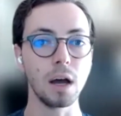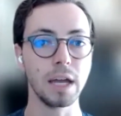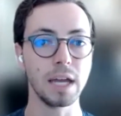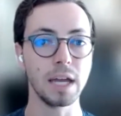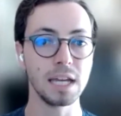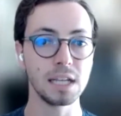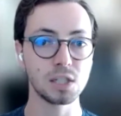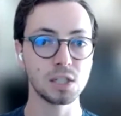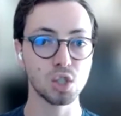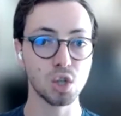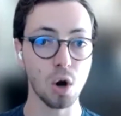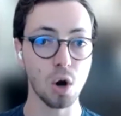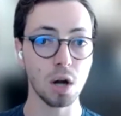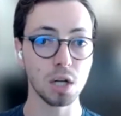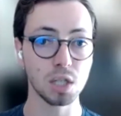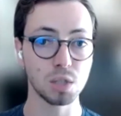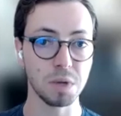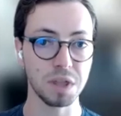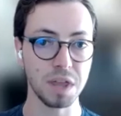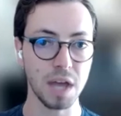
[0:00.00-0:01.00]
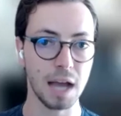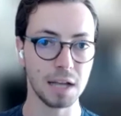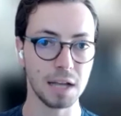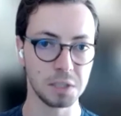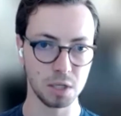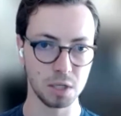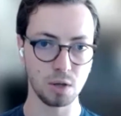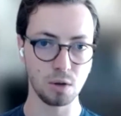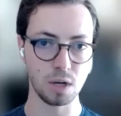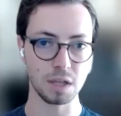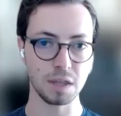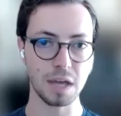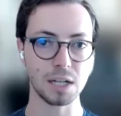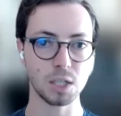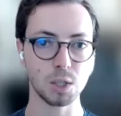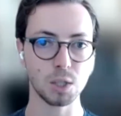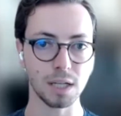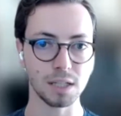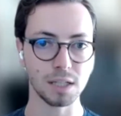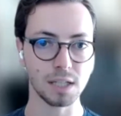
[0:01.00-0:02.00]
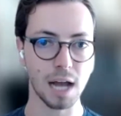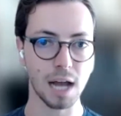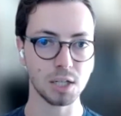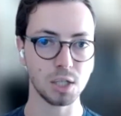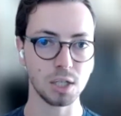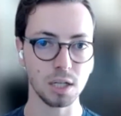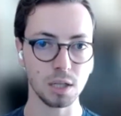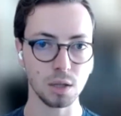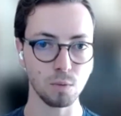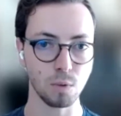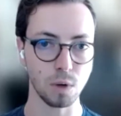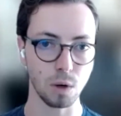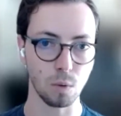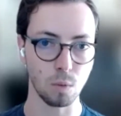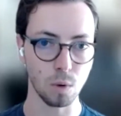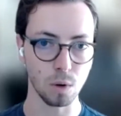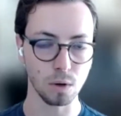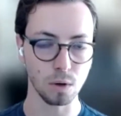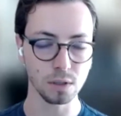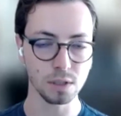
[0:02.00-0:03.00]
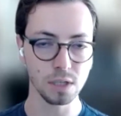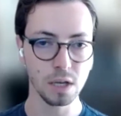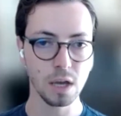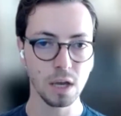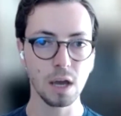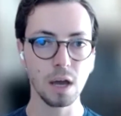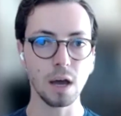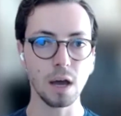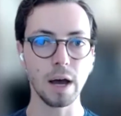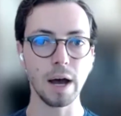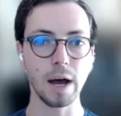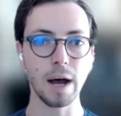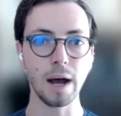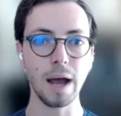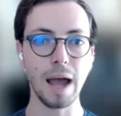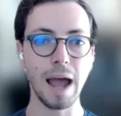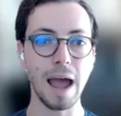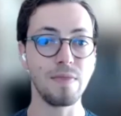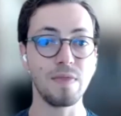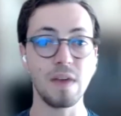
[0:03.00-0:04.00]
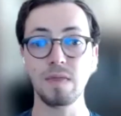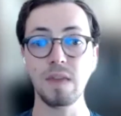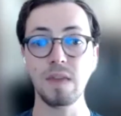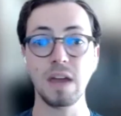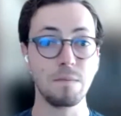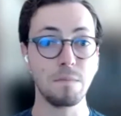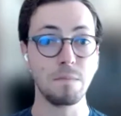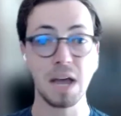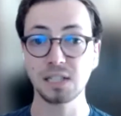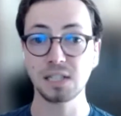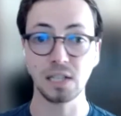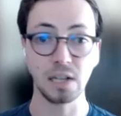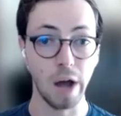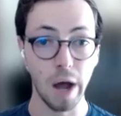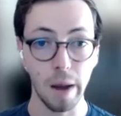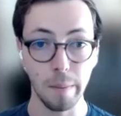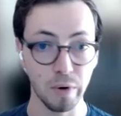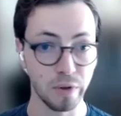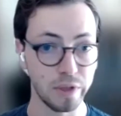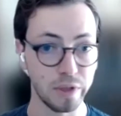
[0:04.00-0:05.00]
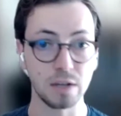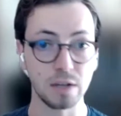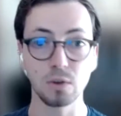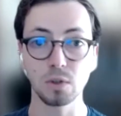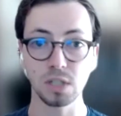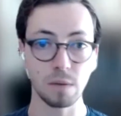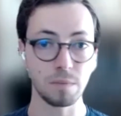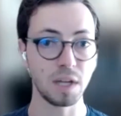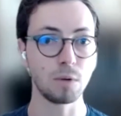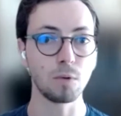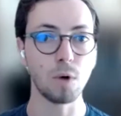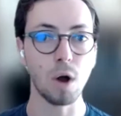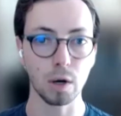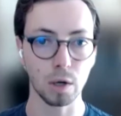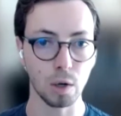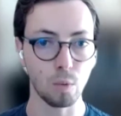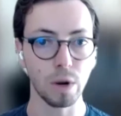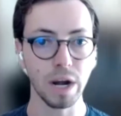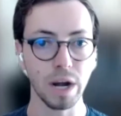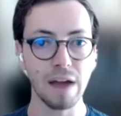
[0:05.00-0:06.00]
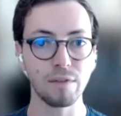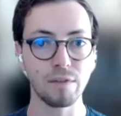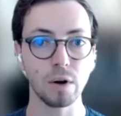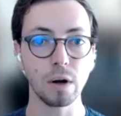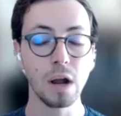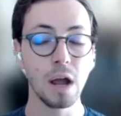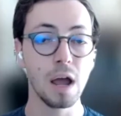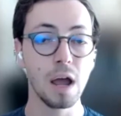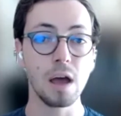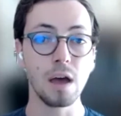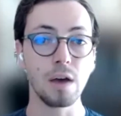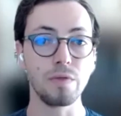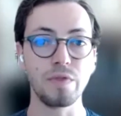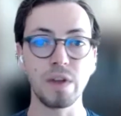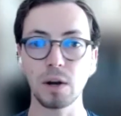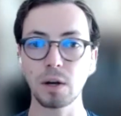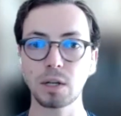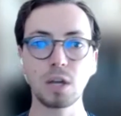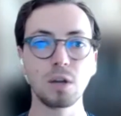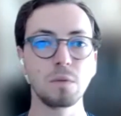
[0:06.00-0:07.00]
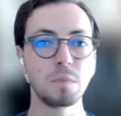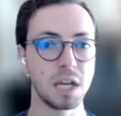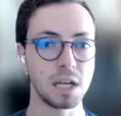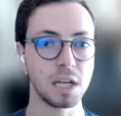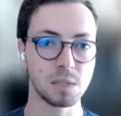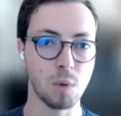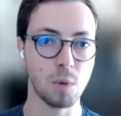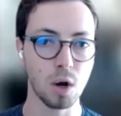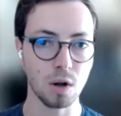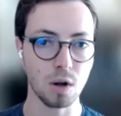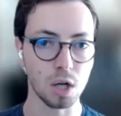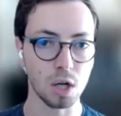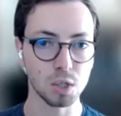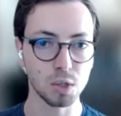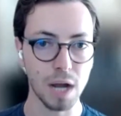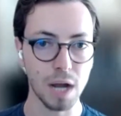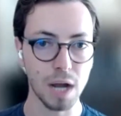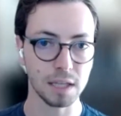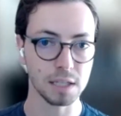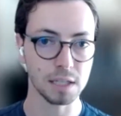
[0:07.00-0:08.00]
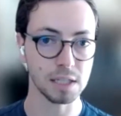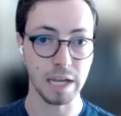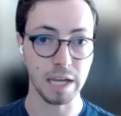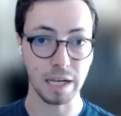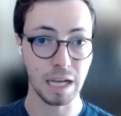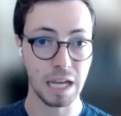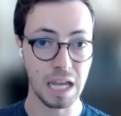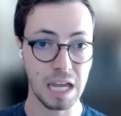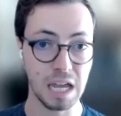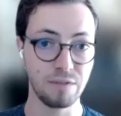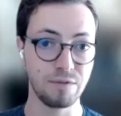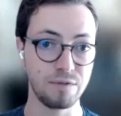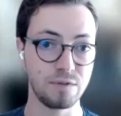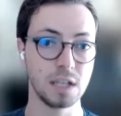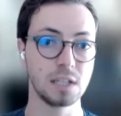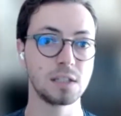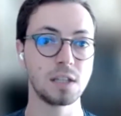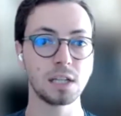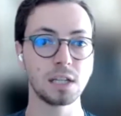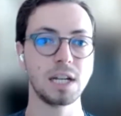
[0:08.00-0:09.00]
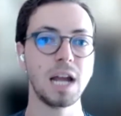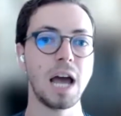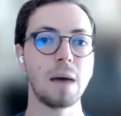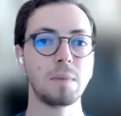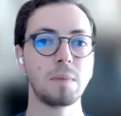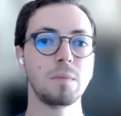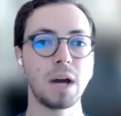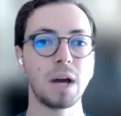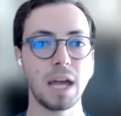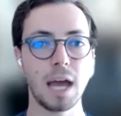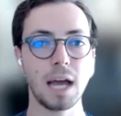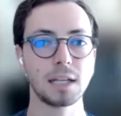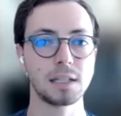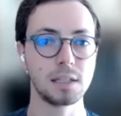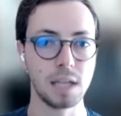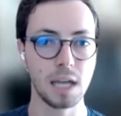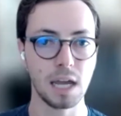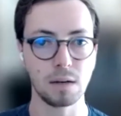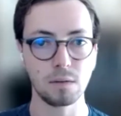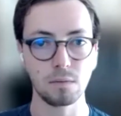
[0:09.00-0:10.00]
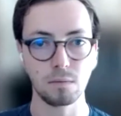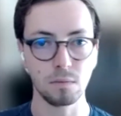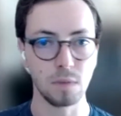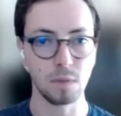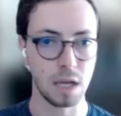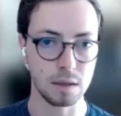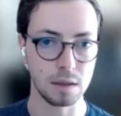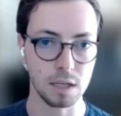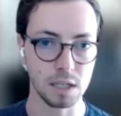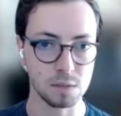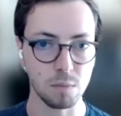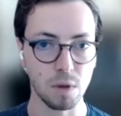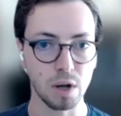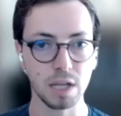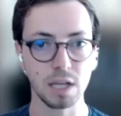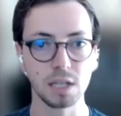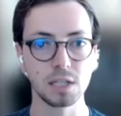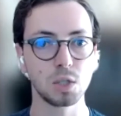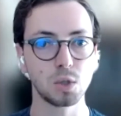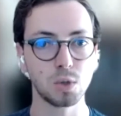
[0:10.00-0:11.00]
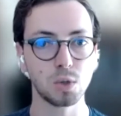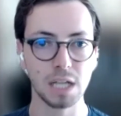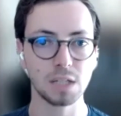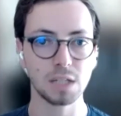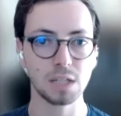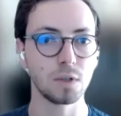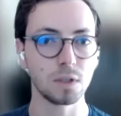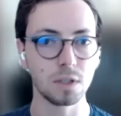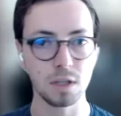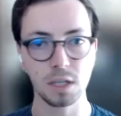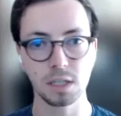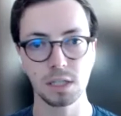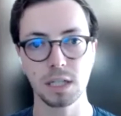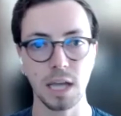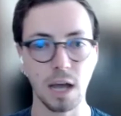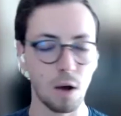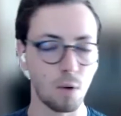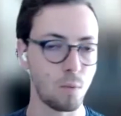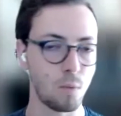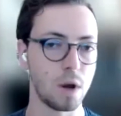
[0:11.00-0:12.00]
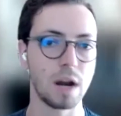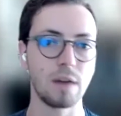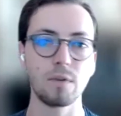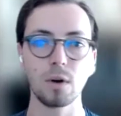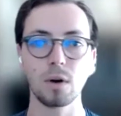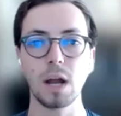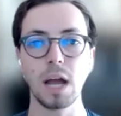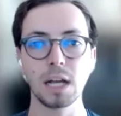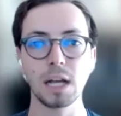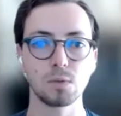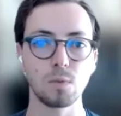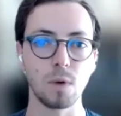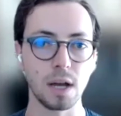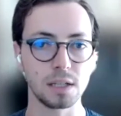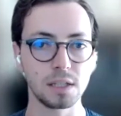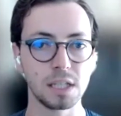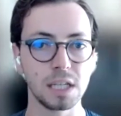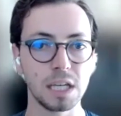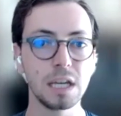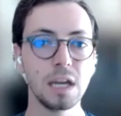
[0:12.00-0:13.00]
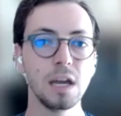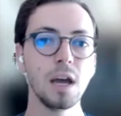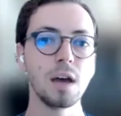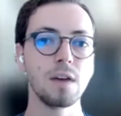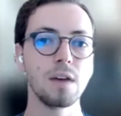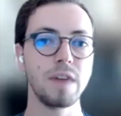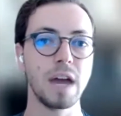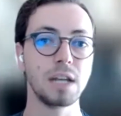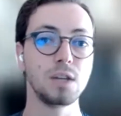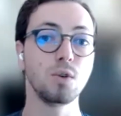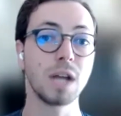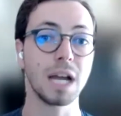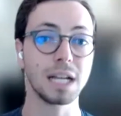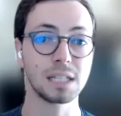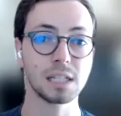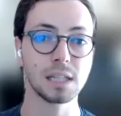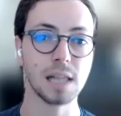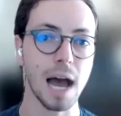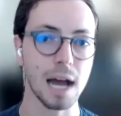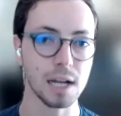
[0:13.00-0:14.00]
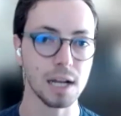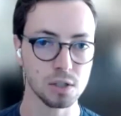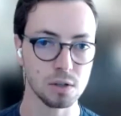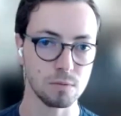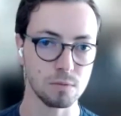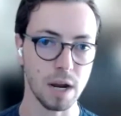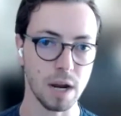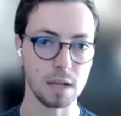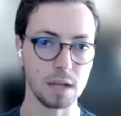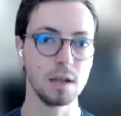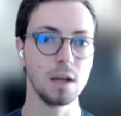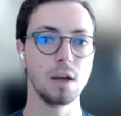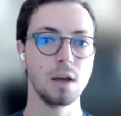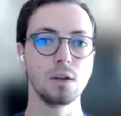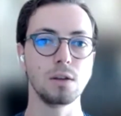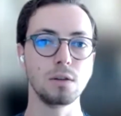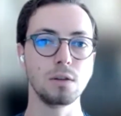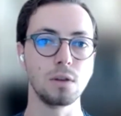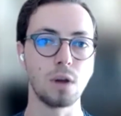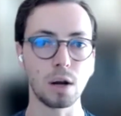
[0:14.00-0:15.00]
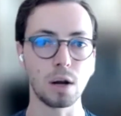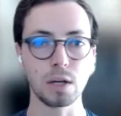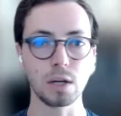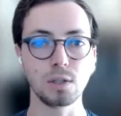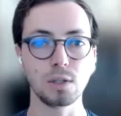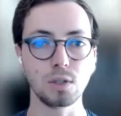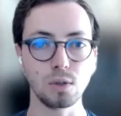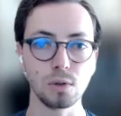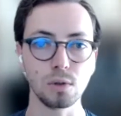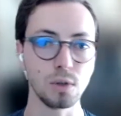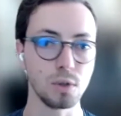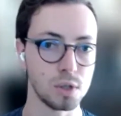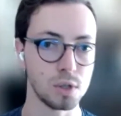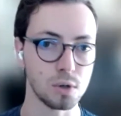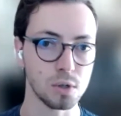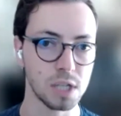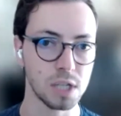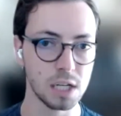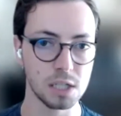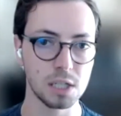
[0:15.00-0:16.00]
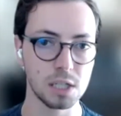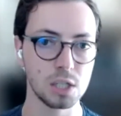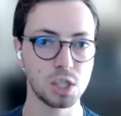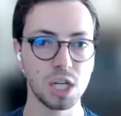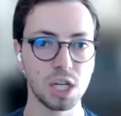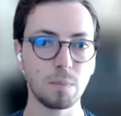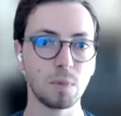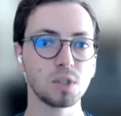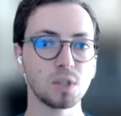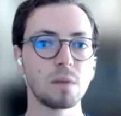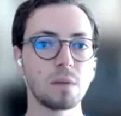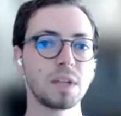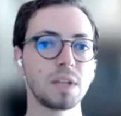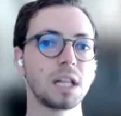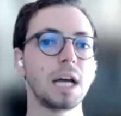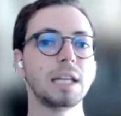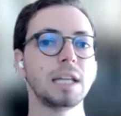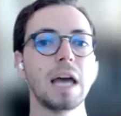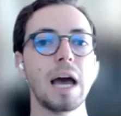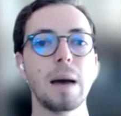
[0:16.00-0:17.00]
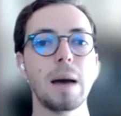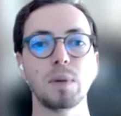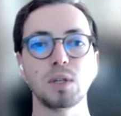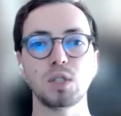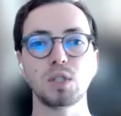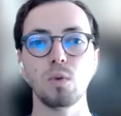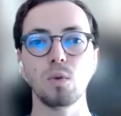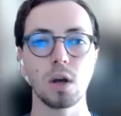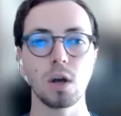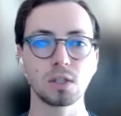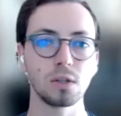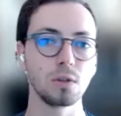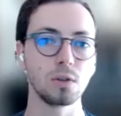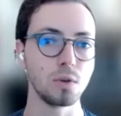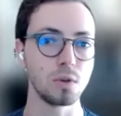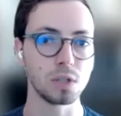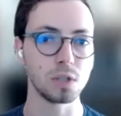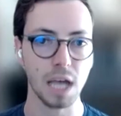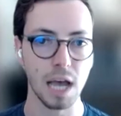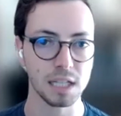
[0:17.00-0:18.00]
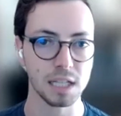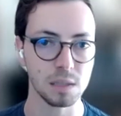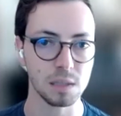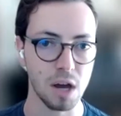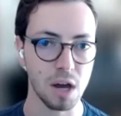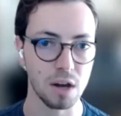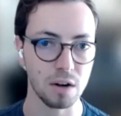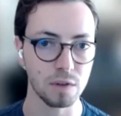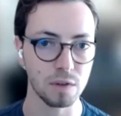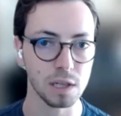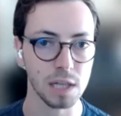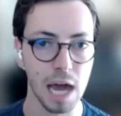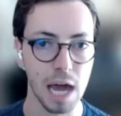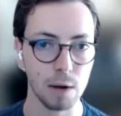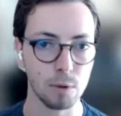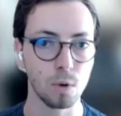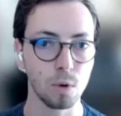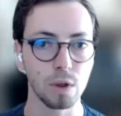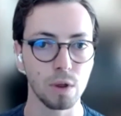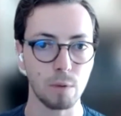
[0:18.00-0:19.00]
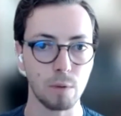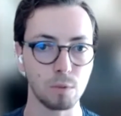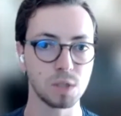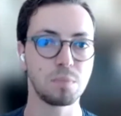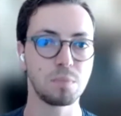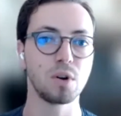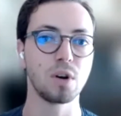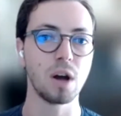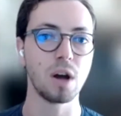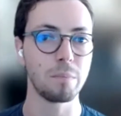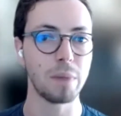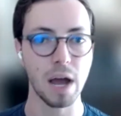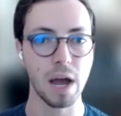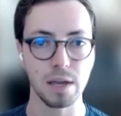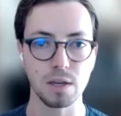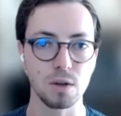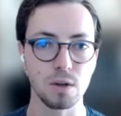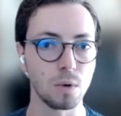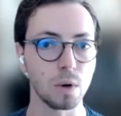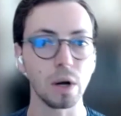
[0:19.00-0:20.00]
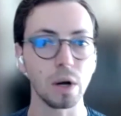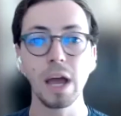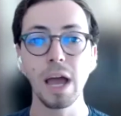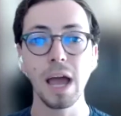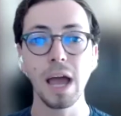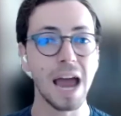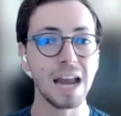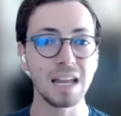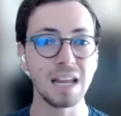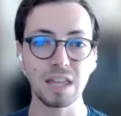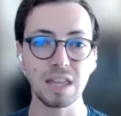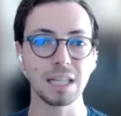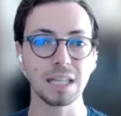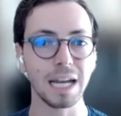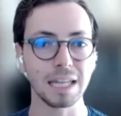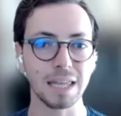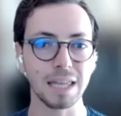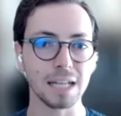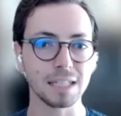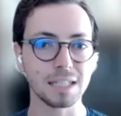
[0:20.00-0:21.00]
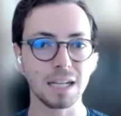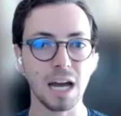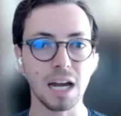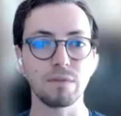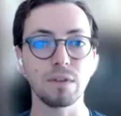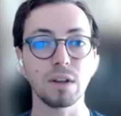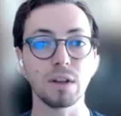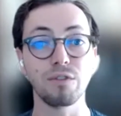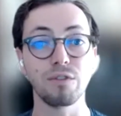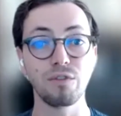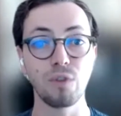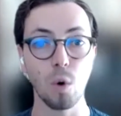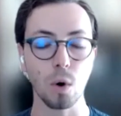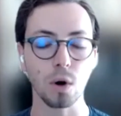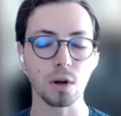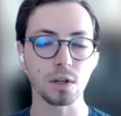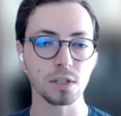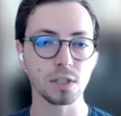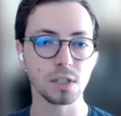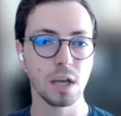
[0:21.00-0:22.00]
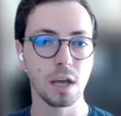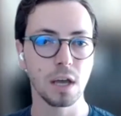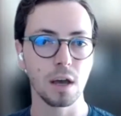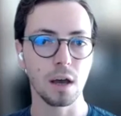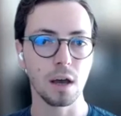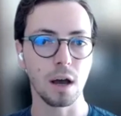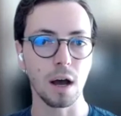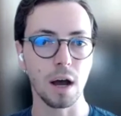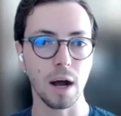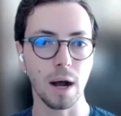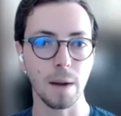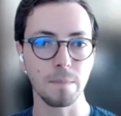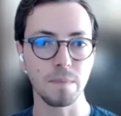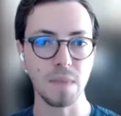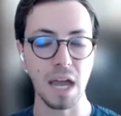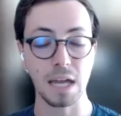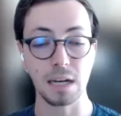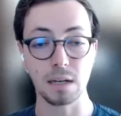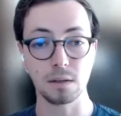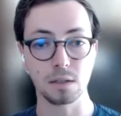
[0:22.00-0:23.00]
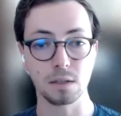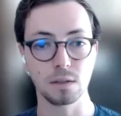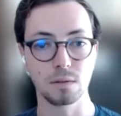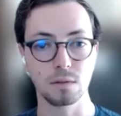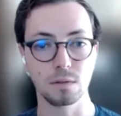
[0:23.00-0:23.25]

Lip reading: is charged with executing that transaction in the real world, and then they mess it up or they do something wrong or whatever, there could be a smart contract that's like, if this doesn't happen by X date and this money isn't transferred to this account, whatever, XYZ, then you get slashed, right? not only do you lose your citizenship or something like that, but you also lose X amount of collateral that was put up by you or anything like that to kind of enforce and